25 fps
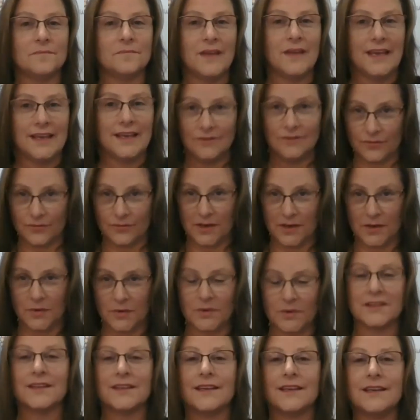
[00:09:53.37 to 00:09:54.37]

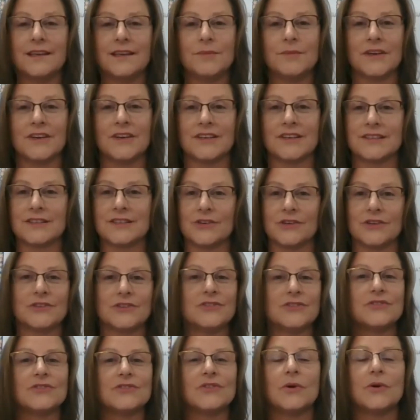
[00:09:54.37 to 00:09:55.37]
infrequently because there are
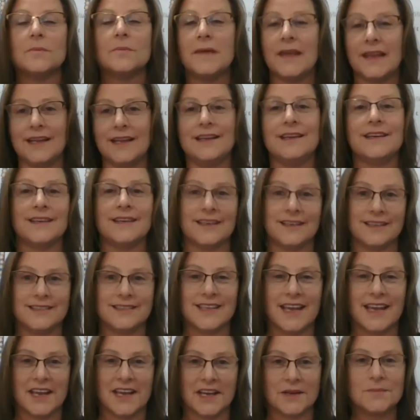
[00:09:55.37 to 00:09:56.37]
so many
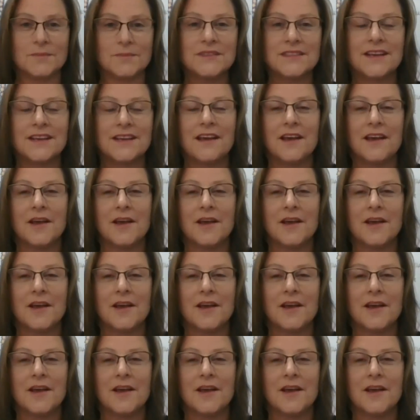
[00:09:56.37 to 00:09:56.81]
exams,